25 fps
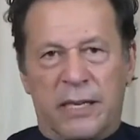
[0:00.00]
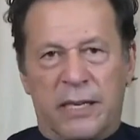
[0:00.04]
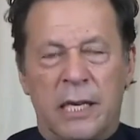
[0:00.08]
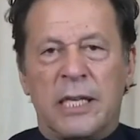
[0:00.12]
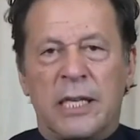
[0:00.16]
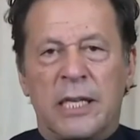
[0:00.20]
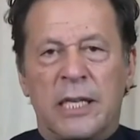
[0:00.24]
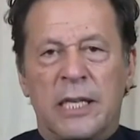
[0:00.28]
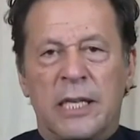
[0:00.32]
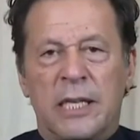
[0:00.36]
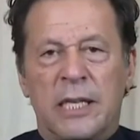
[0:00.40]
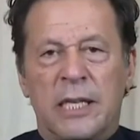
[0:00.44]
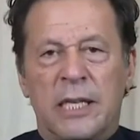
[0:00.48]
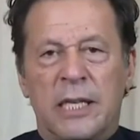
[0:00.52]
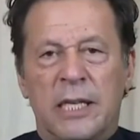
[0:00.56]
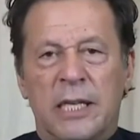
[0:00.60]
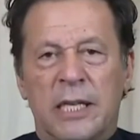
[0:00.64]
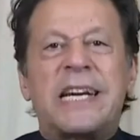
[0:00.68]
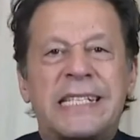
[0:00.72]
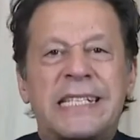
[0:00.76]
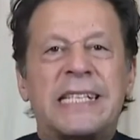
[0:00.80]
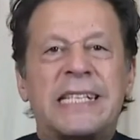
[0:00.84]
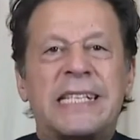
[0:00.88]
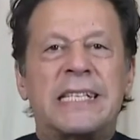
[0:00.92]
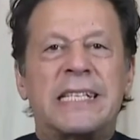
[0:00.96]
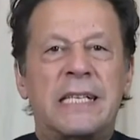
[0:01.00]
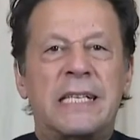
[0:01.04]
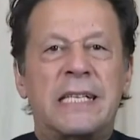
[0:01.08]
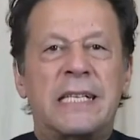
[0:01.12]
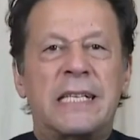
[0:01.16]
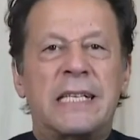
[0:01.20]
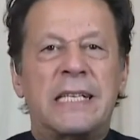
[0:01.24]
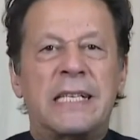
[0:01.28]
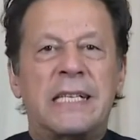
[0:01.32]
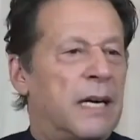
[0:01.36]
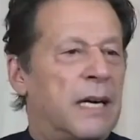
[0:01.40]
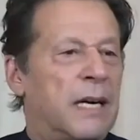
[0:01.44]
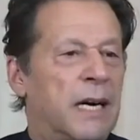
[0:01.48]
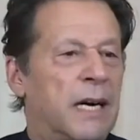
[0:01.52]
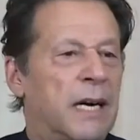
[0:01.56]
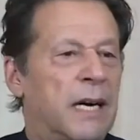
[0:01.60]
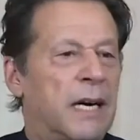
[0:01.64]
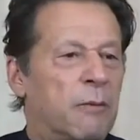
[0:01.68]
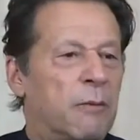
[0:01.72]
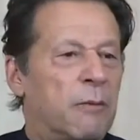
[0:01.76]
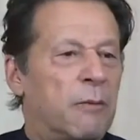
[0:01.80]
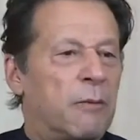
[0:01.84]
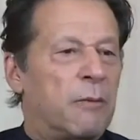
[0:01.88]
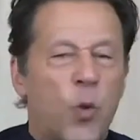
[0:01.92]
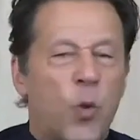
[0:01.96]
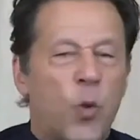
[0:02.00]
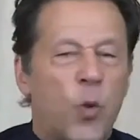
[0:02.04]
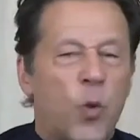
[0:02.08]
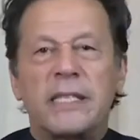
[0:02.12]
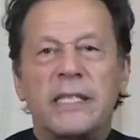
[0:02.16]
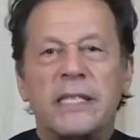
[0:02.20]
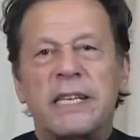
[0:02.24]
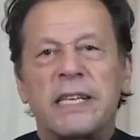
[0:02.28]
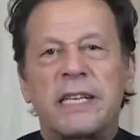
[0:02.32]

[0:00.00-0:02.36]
These were written warnings